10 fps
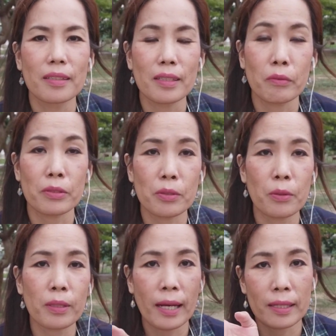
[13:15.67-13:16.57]
they were so
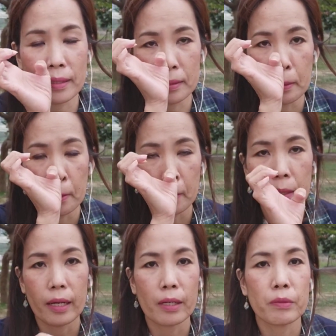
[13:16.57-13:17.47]
glad that
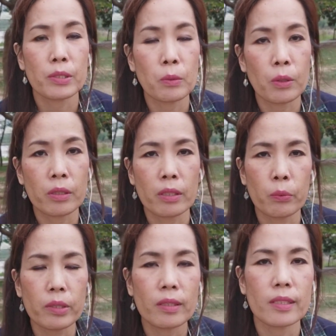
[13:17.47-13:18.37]
I was no longer a
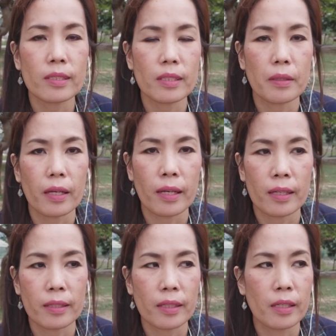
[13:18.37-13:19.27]
witness.
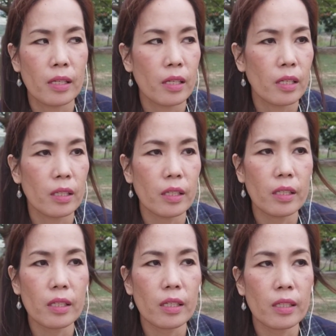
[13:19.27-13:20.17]
And
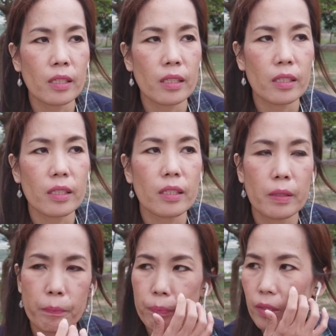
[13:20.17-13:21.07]
then I
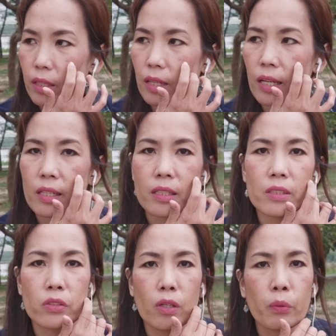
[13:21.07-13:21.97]
had a
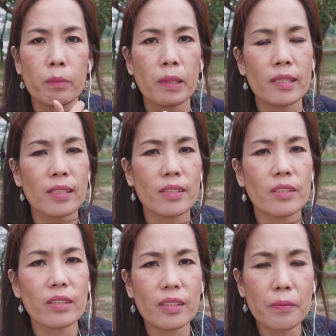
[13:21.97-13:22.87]
talk with my
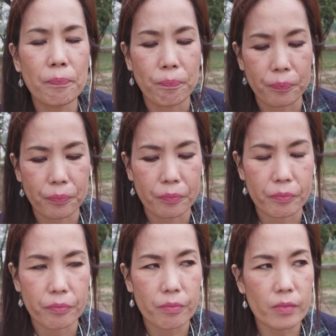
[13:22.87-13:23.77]
sister.
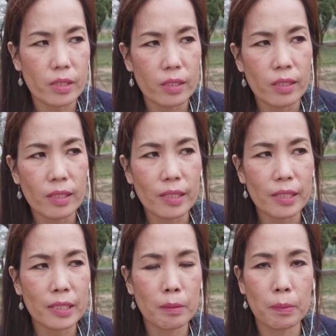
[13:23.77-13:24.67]
I
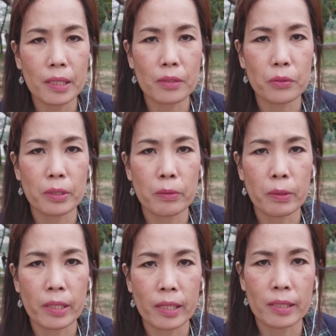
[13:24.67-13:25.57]
explained to her
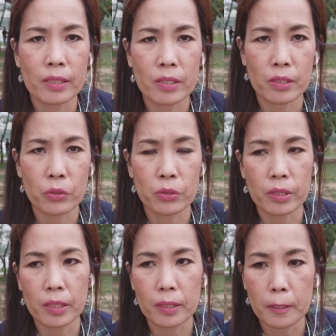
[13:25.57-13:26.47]
why I
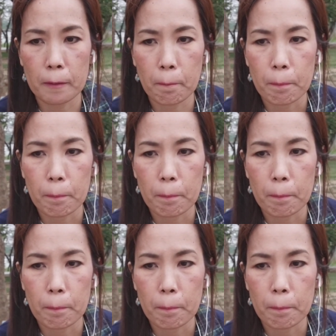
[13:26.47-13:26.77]
disassociated.